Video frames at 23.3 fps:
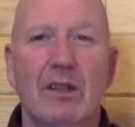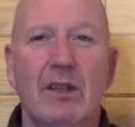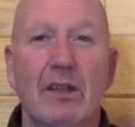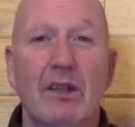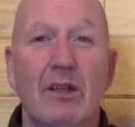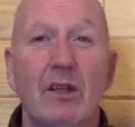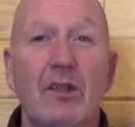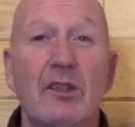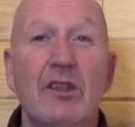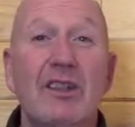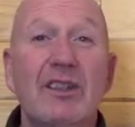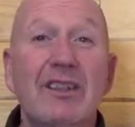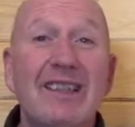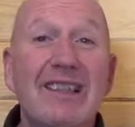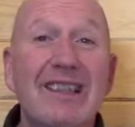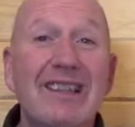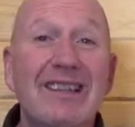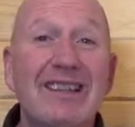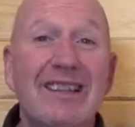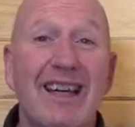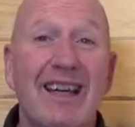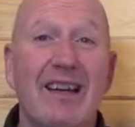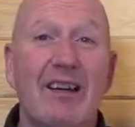There's a
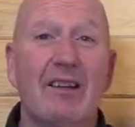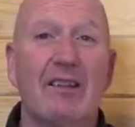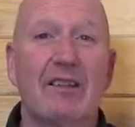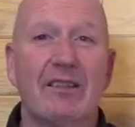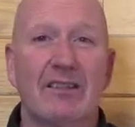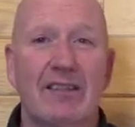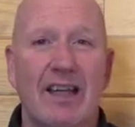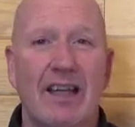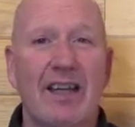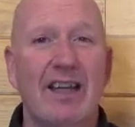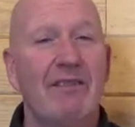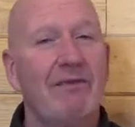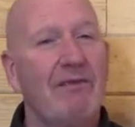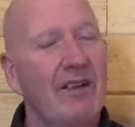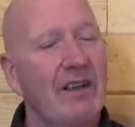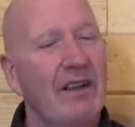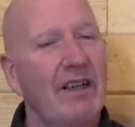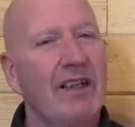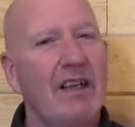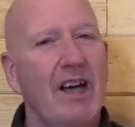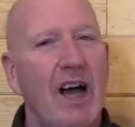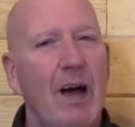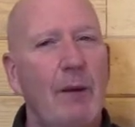detailed and
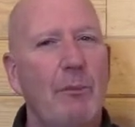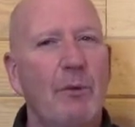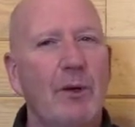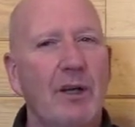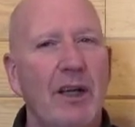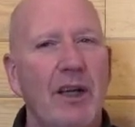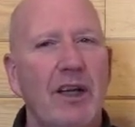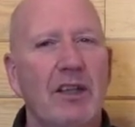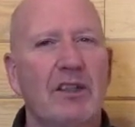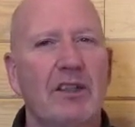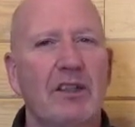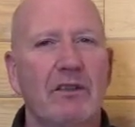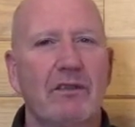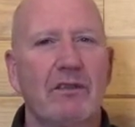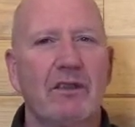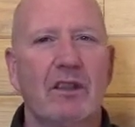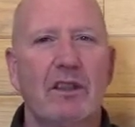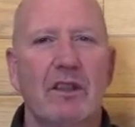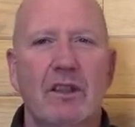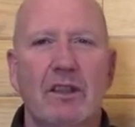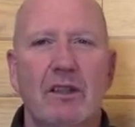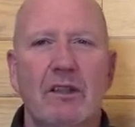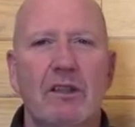very comprehensive
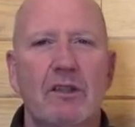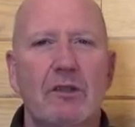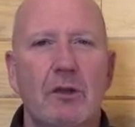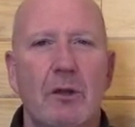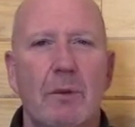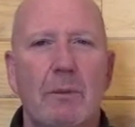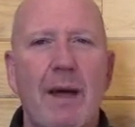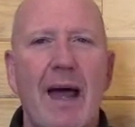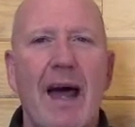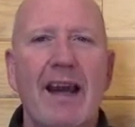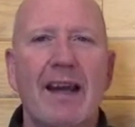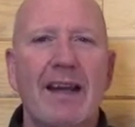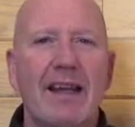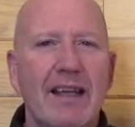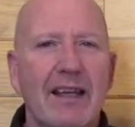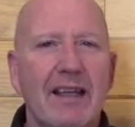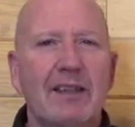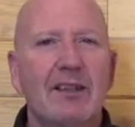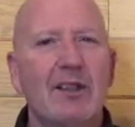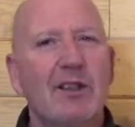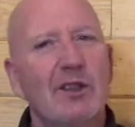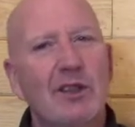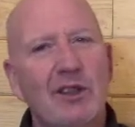traumatic
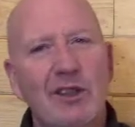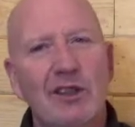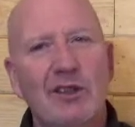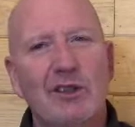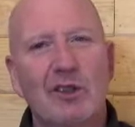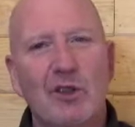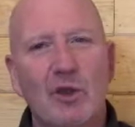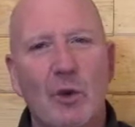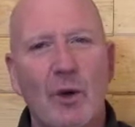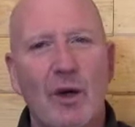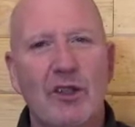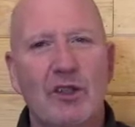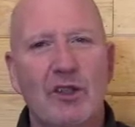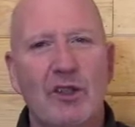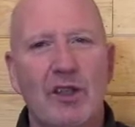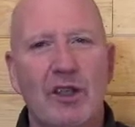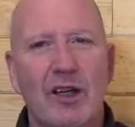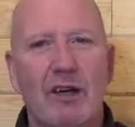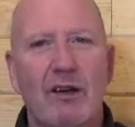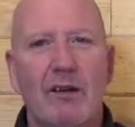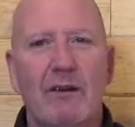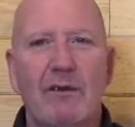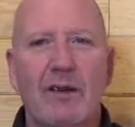antecedents
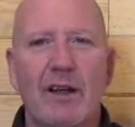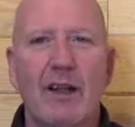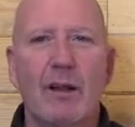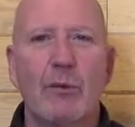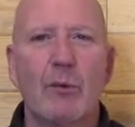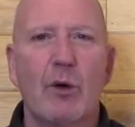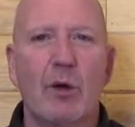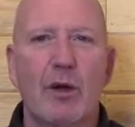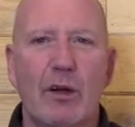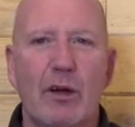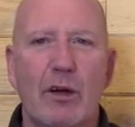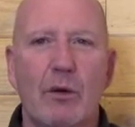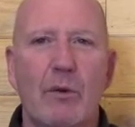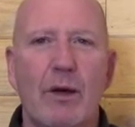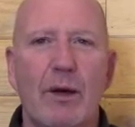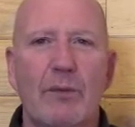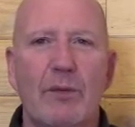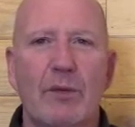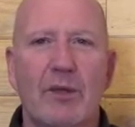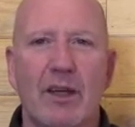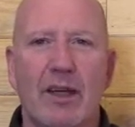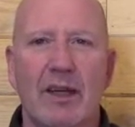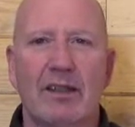questionnaire available on our
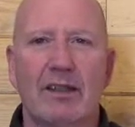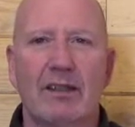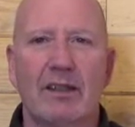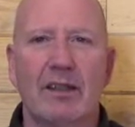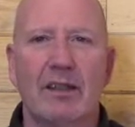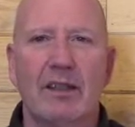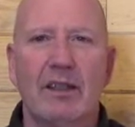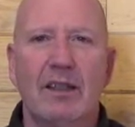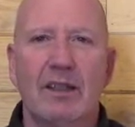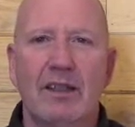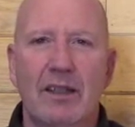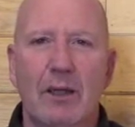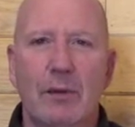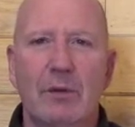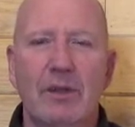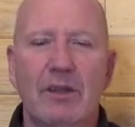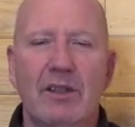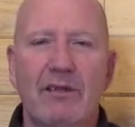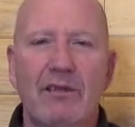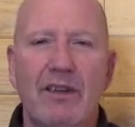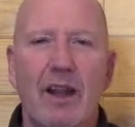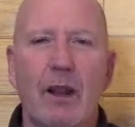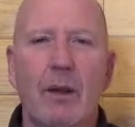website that was
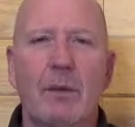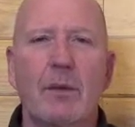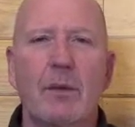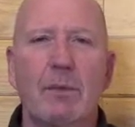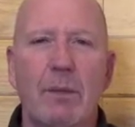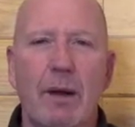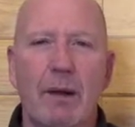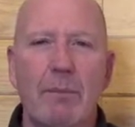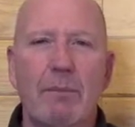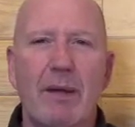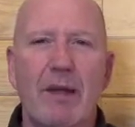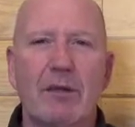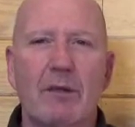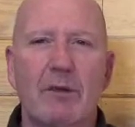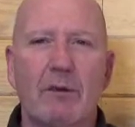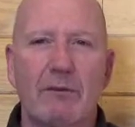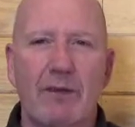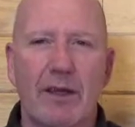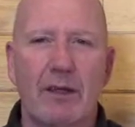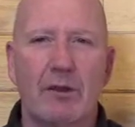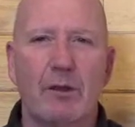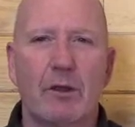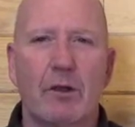developed by Bessel
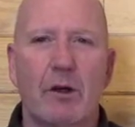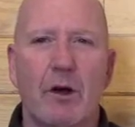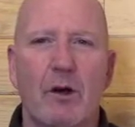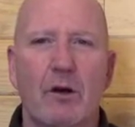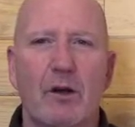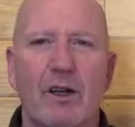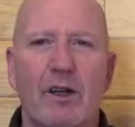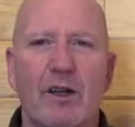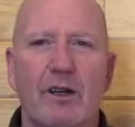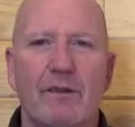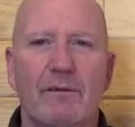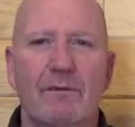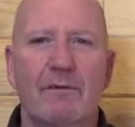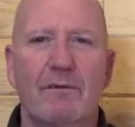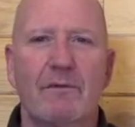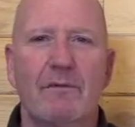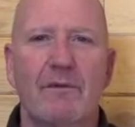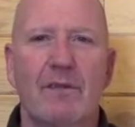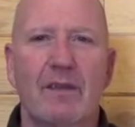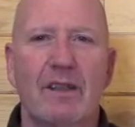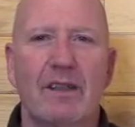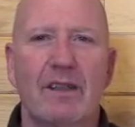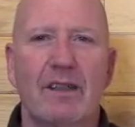van der Kolk.
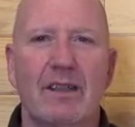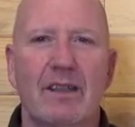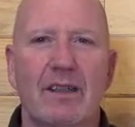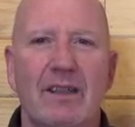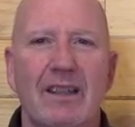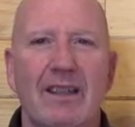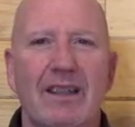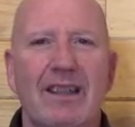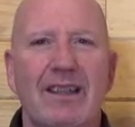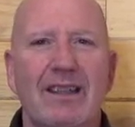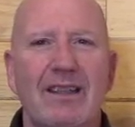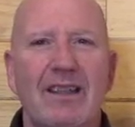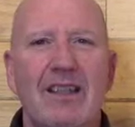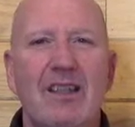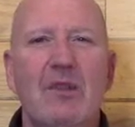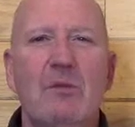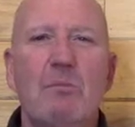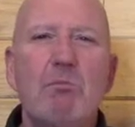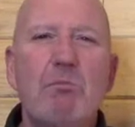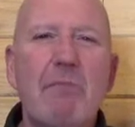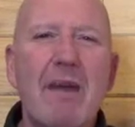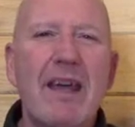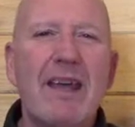
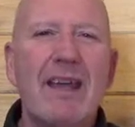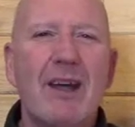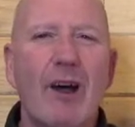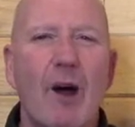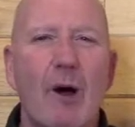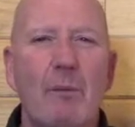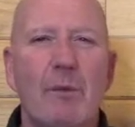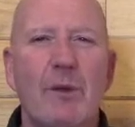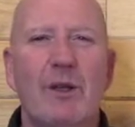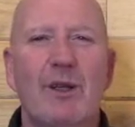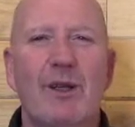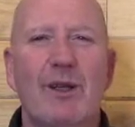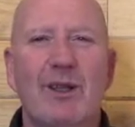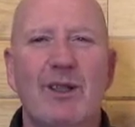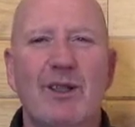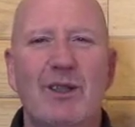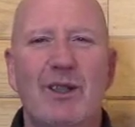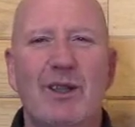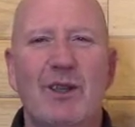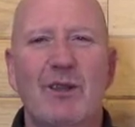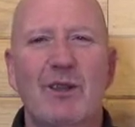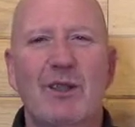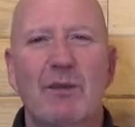This may help you to
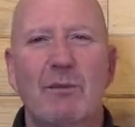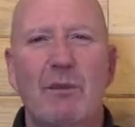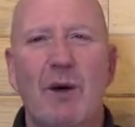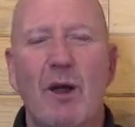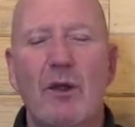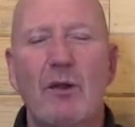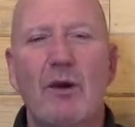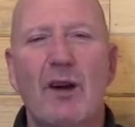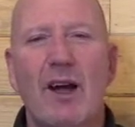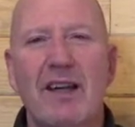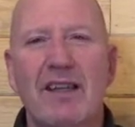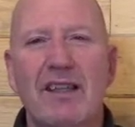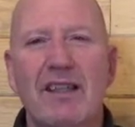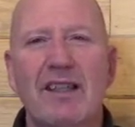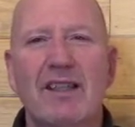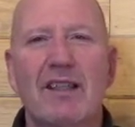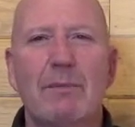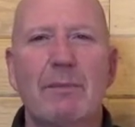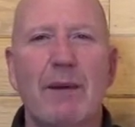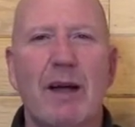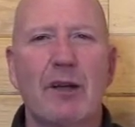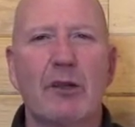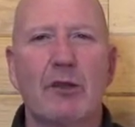consider some other ideas
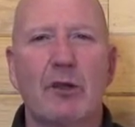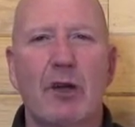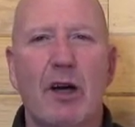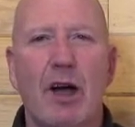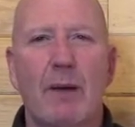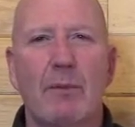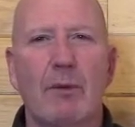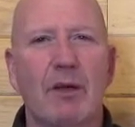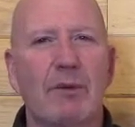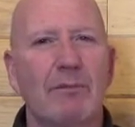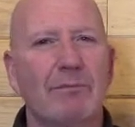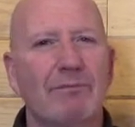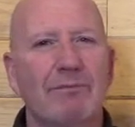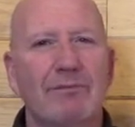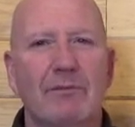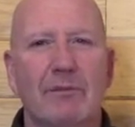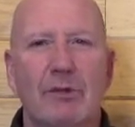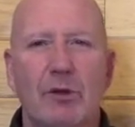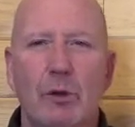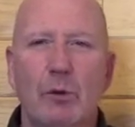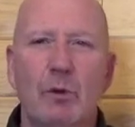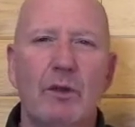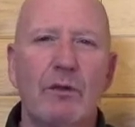about trauma
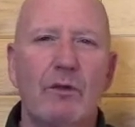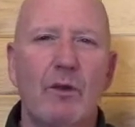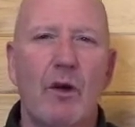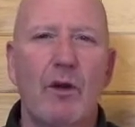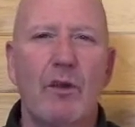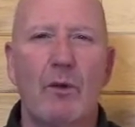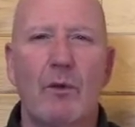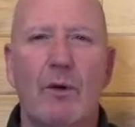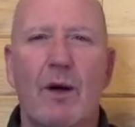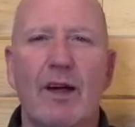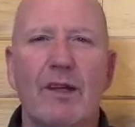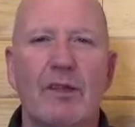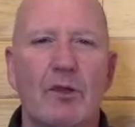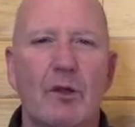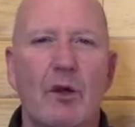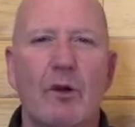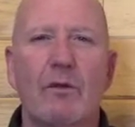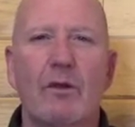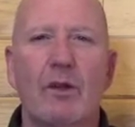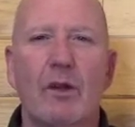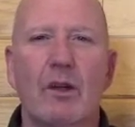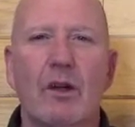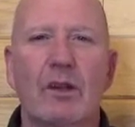you would have otherwise
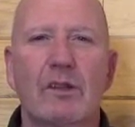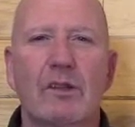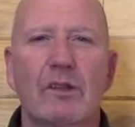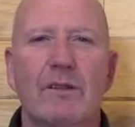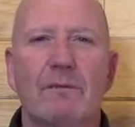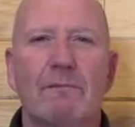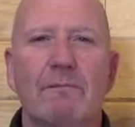overlooked.